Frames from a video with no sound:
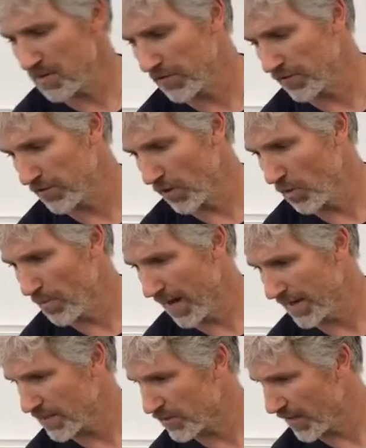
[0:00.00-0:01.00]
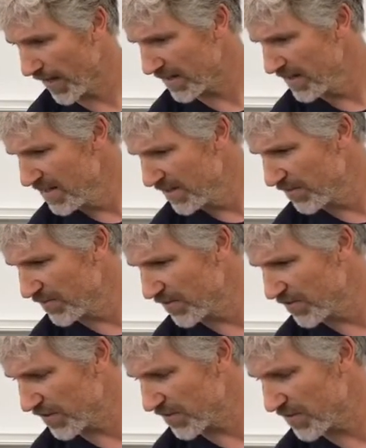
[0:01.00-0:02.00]
the slow backing track. This
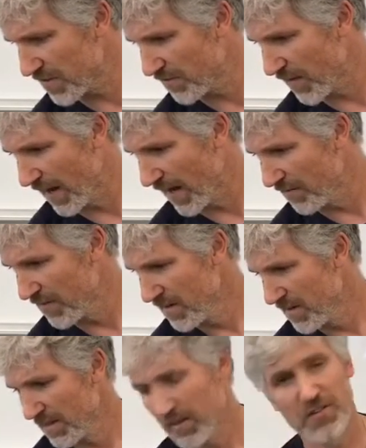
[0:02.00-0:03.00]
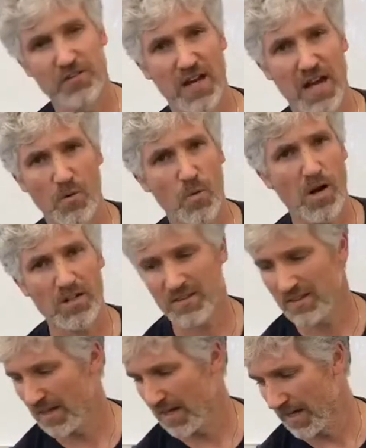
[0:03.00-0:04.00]
is 65. This is I Walk
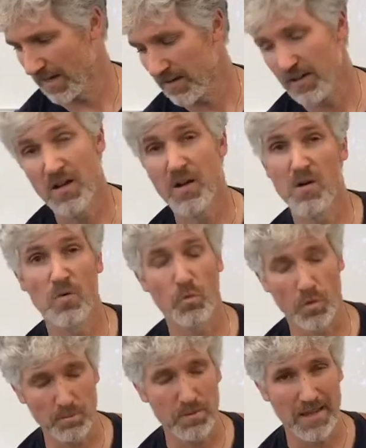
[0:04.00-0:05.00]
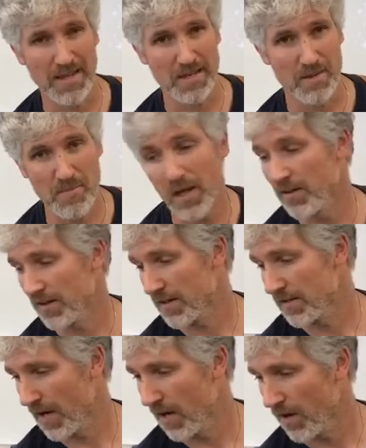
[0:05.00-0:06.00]
the Line. We're playing the melody.
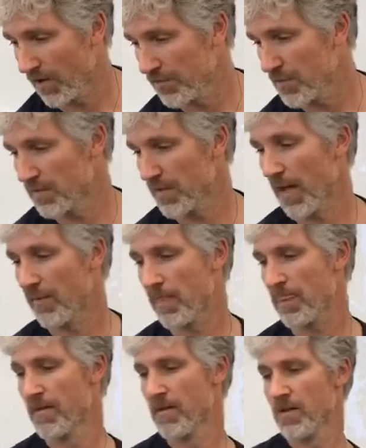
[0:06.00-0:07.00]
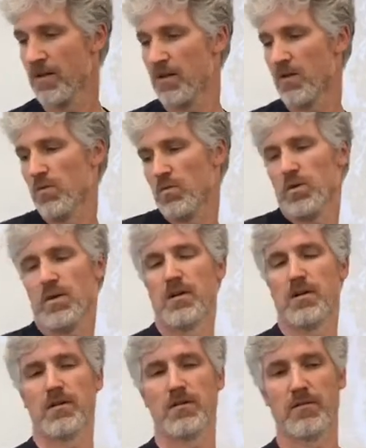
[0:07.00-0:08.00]
How awesome is that?
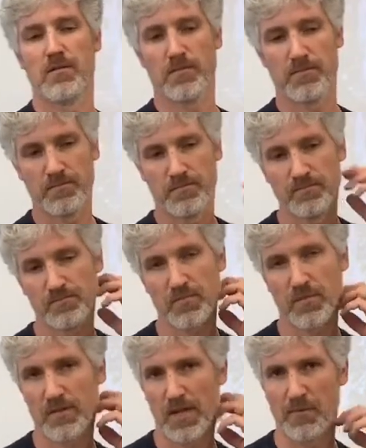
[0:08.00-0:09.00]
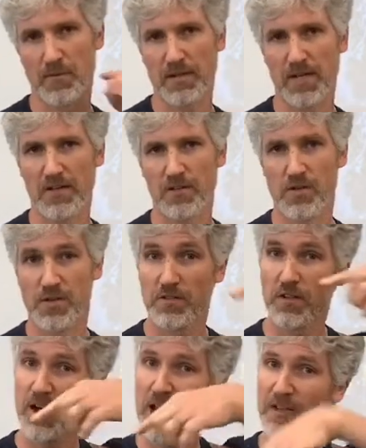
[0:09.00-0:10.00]
Okay, I'm gonna catch you in. These
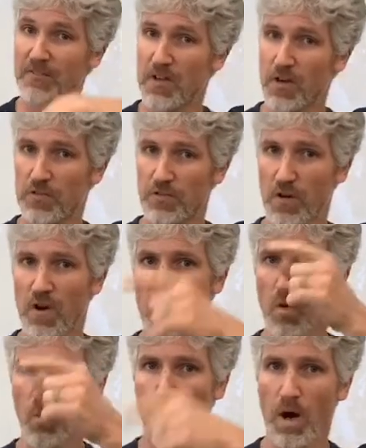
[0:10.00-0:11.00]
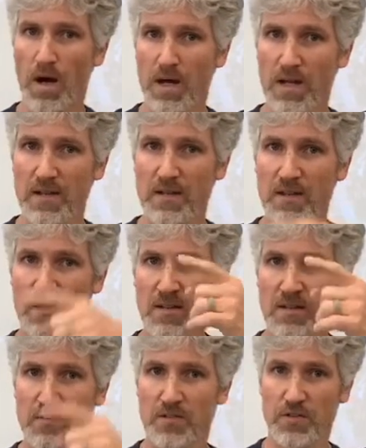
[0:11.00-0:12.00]
are half notes, so one,
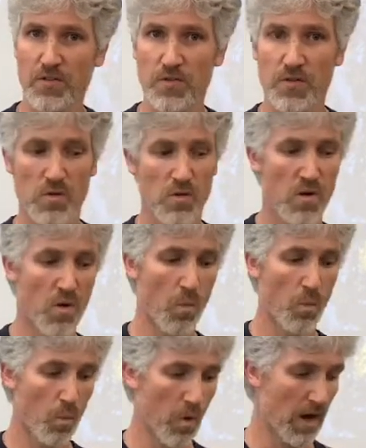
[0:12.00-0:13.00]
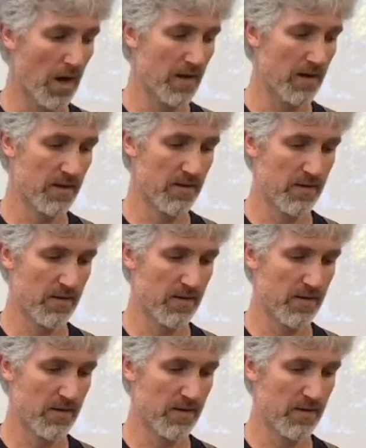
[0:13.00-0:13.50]
two, one.